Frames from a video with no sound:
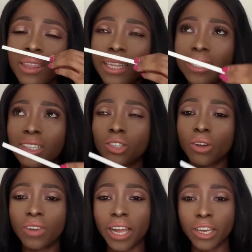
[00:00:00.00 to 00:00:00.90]
This is
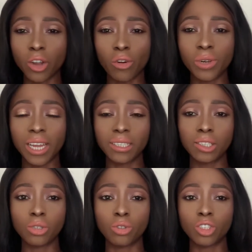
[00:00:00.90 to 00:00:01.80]
sort of like an
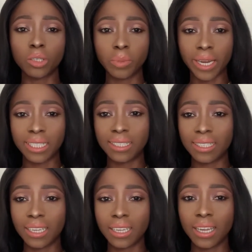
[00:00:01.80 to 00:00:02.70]
oriental
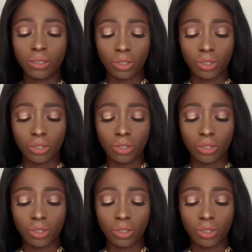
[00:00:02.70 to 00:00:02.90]
spicy.